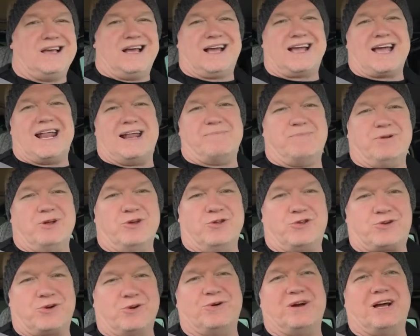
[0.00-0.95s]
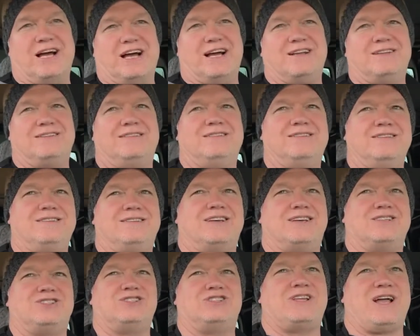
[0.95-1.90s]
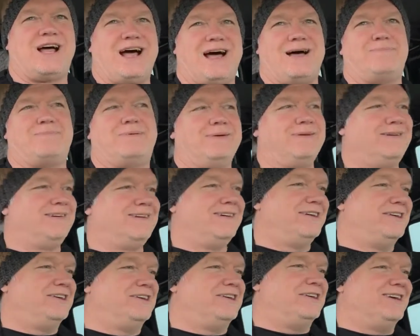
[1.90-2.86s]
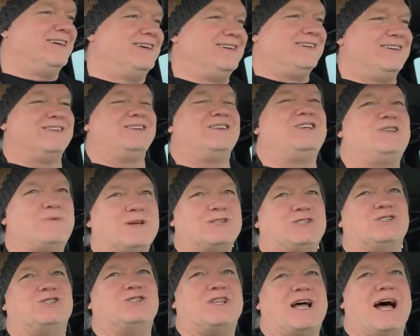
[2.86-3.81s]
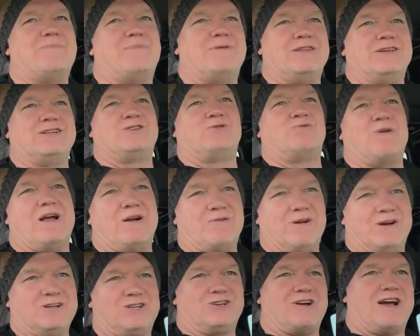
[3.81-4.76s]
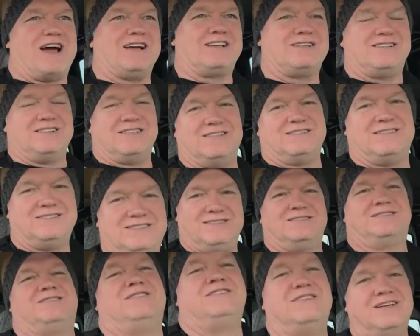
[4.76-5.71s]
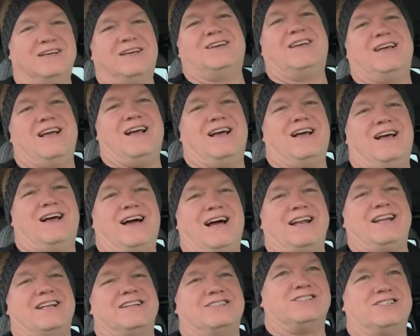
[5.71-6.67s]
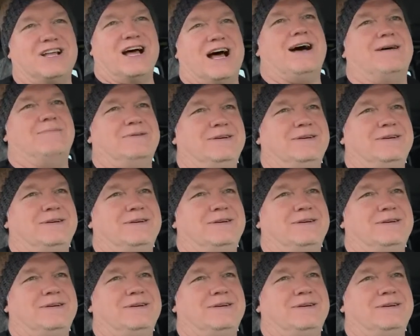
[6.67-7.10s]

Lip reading: Kind of blew through let's stop. I'm supposed to stop at this railroad tracks and I didn't stop.